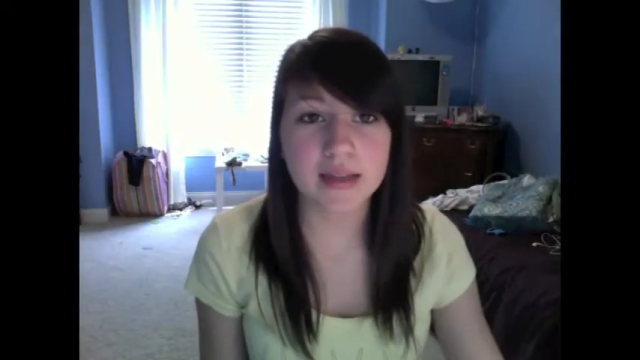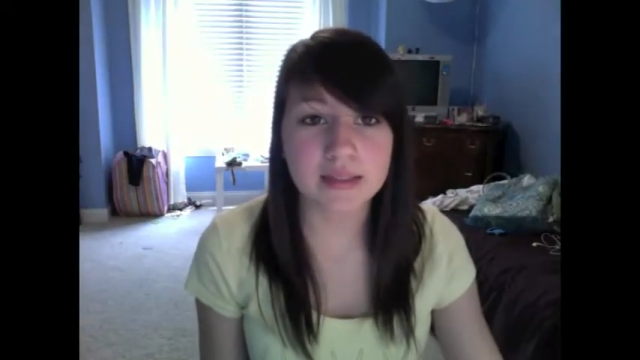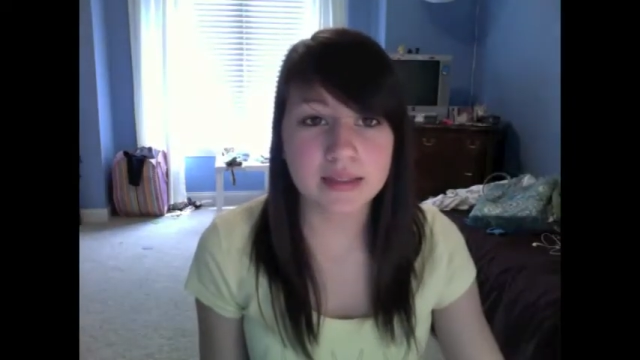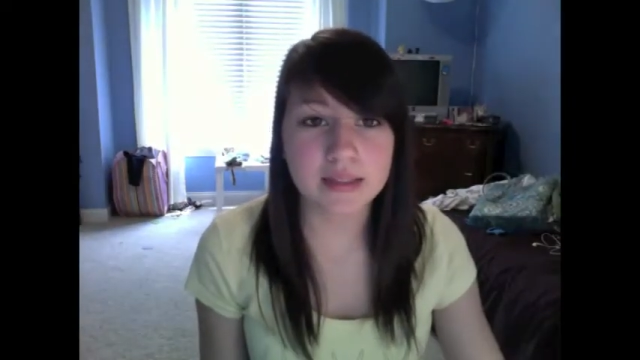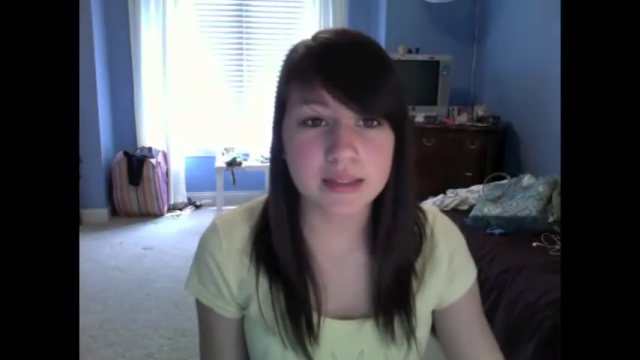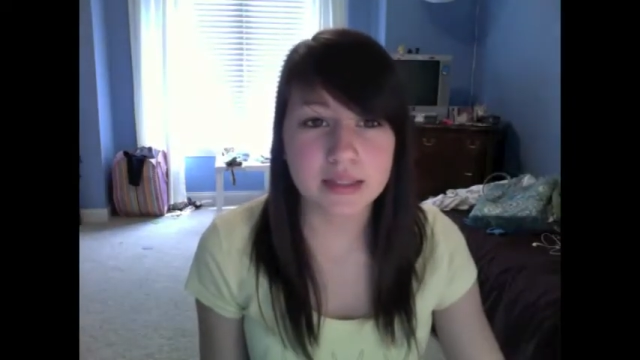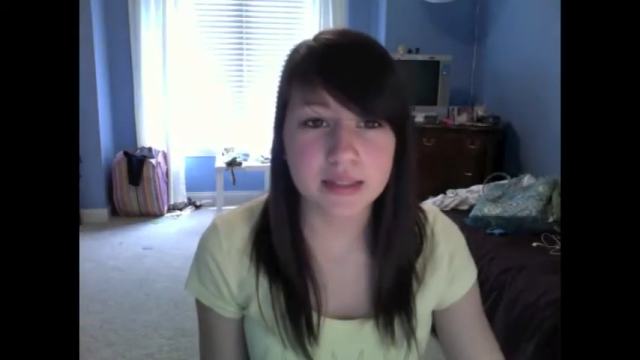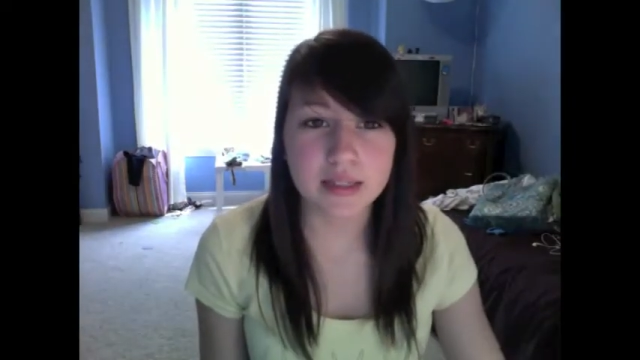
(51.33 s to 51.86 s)

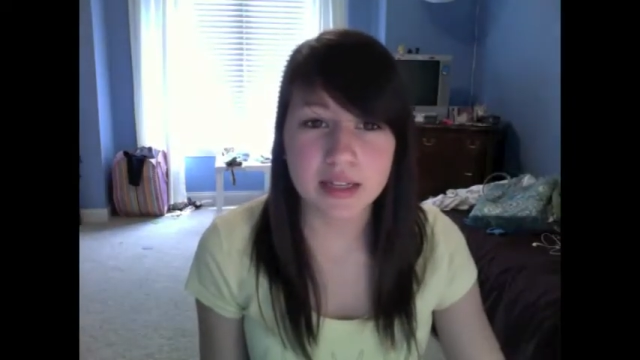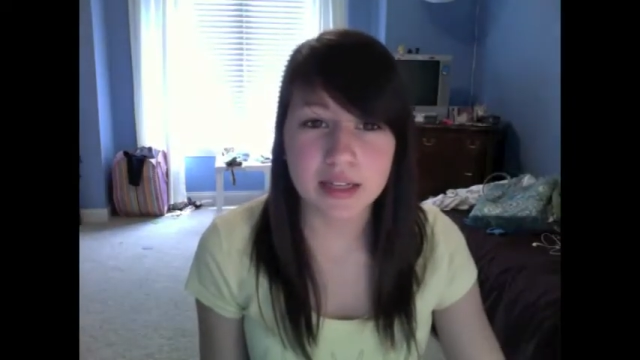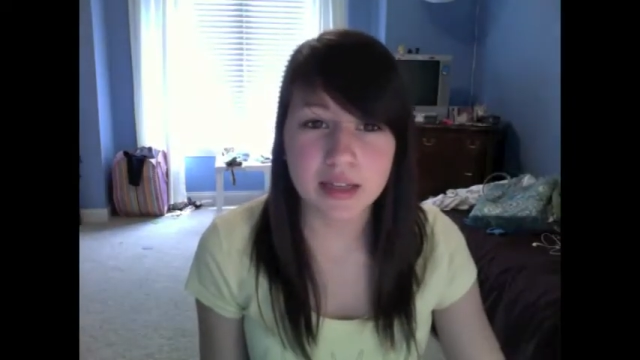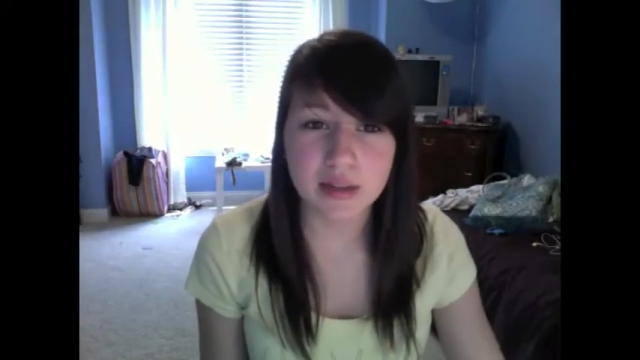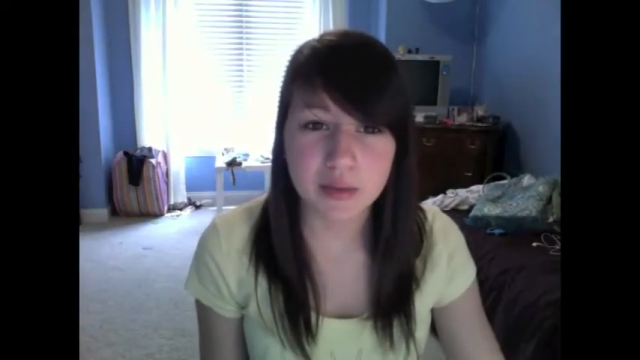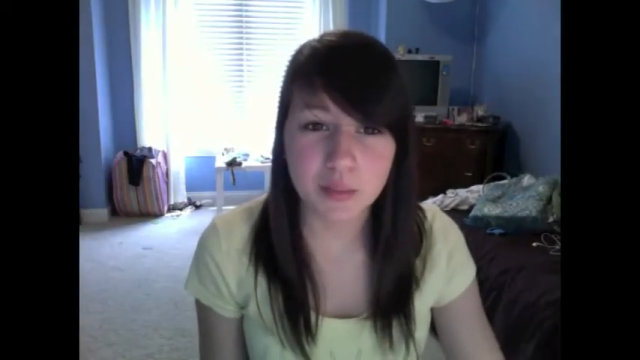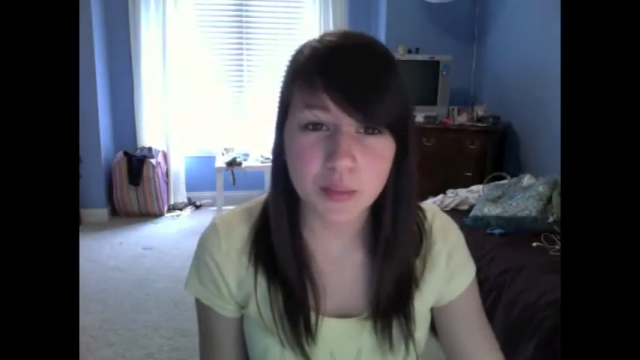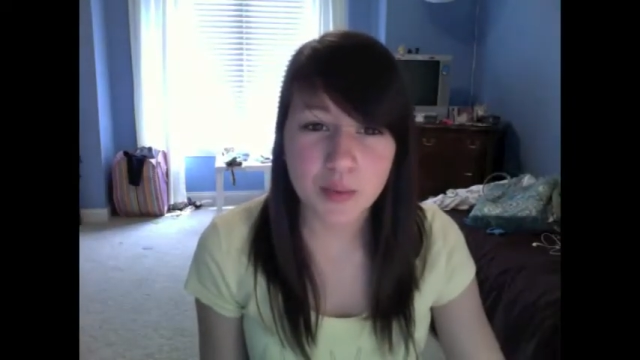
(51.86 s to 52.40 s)
And
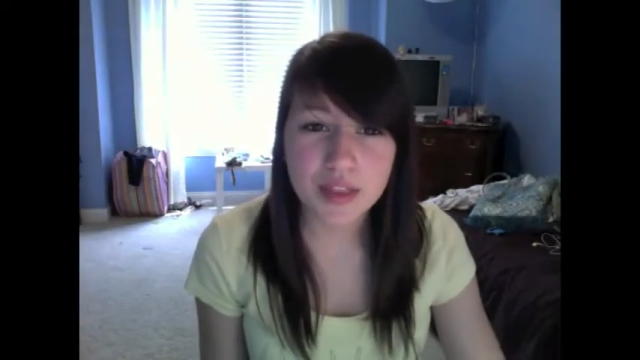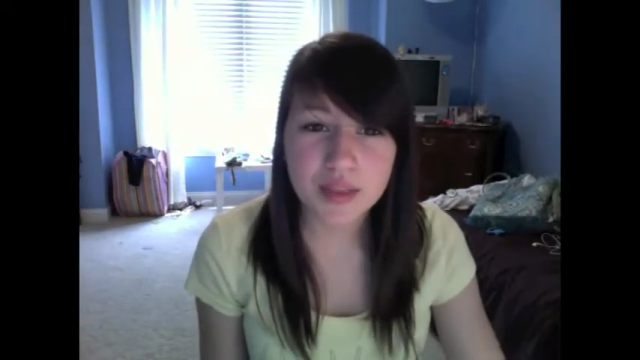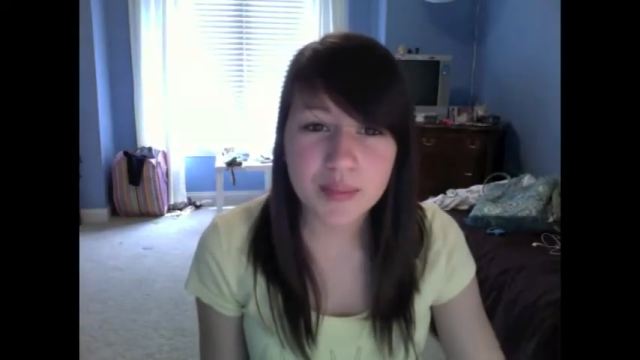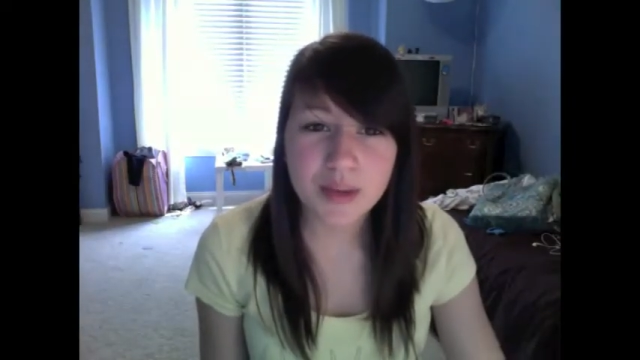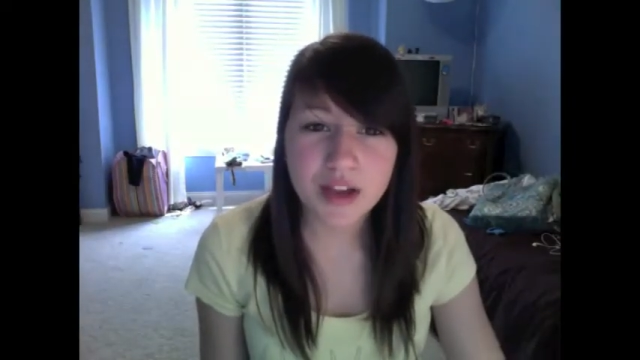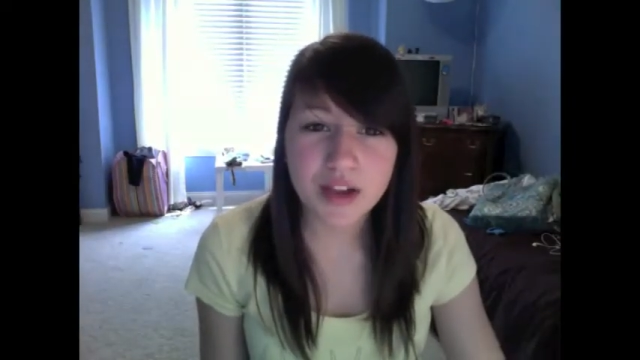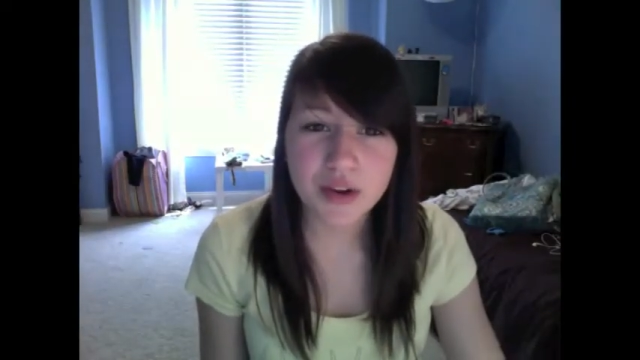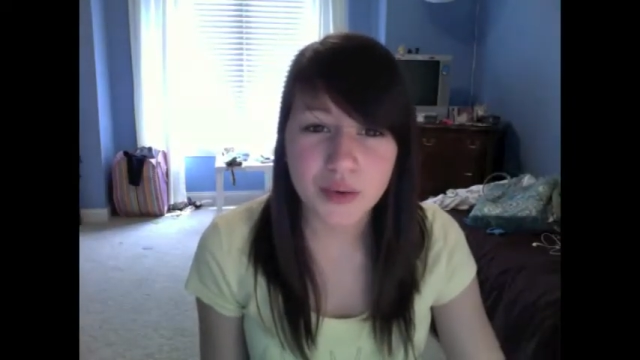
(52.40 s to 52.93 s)
with
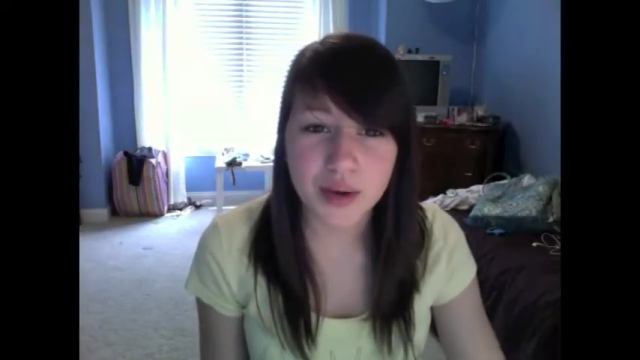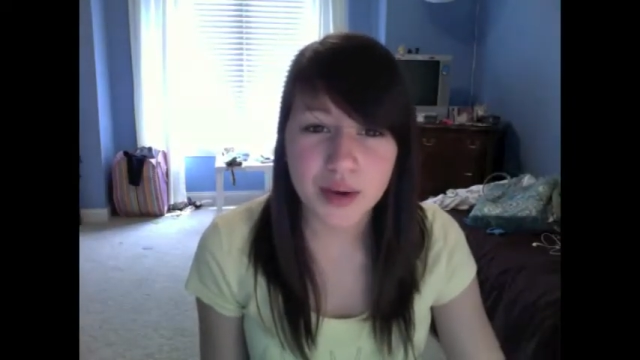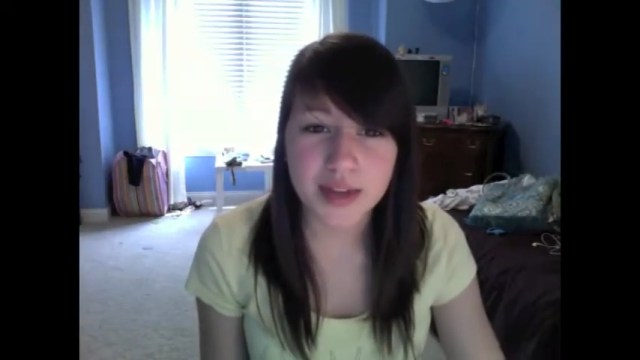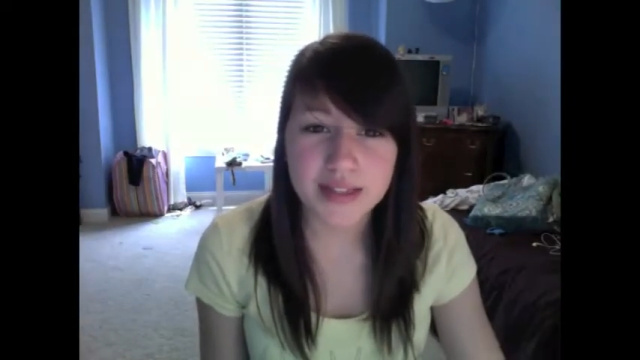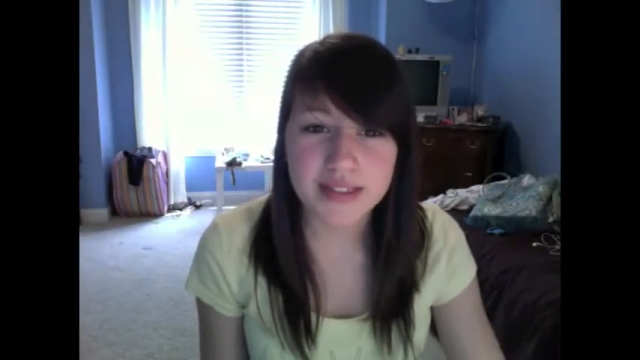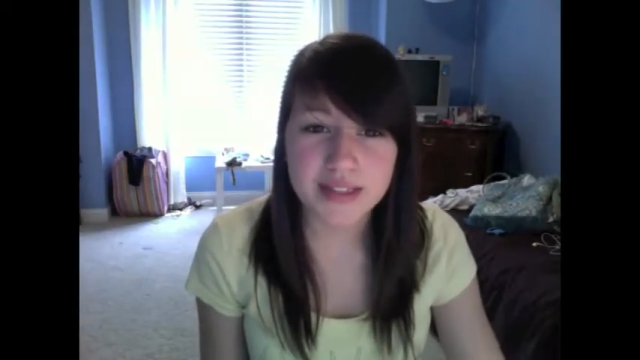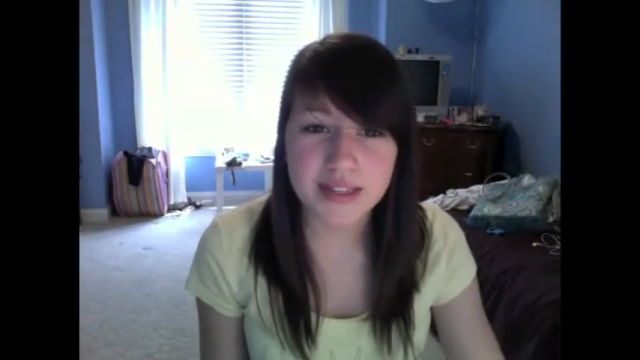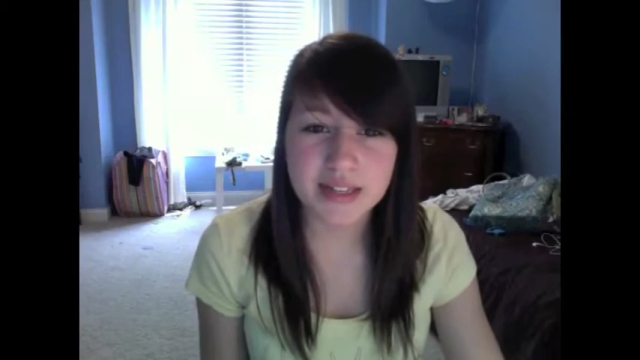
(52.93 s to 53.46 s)
my
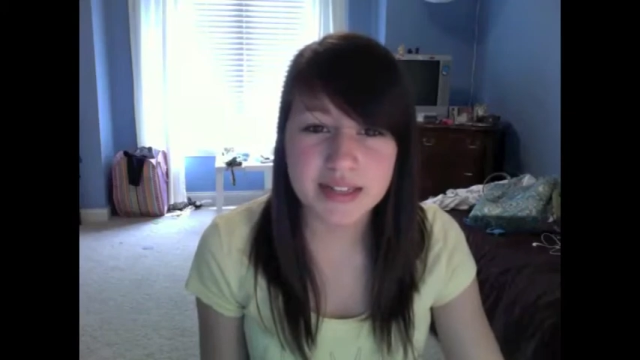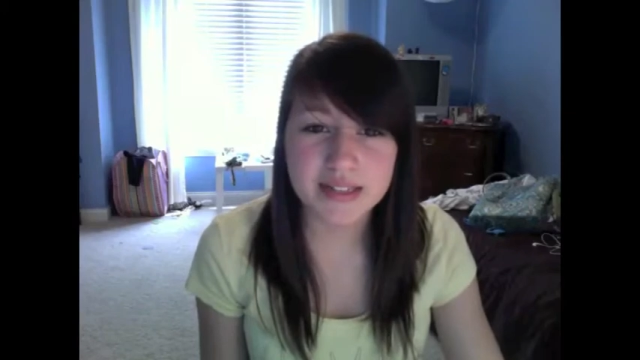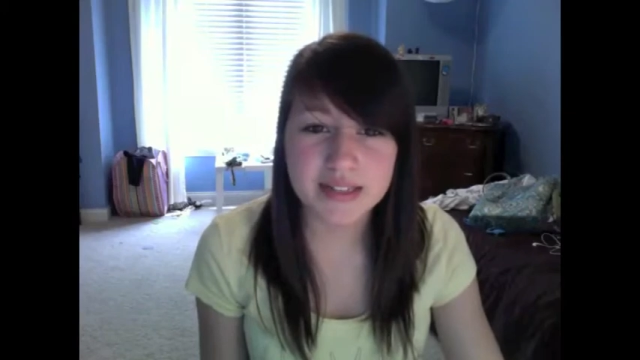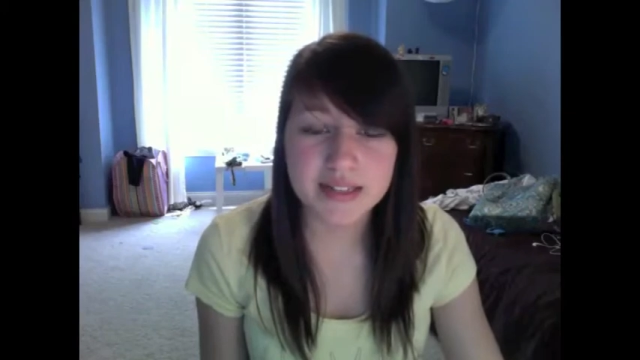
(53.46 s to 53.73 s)
craziness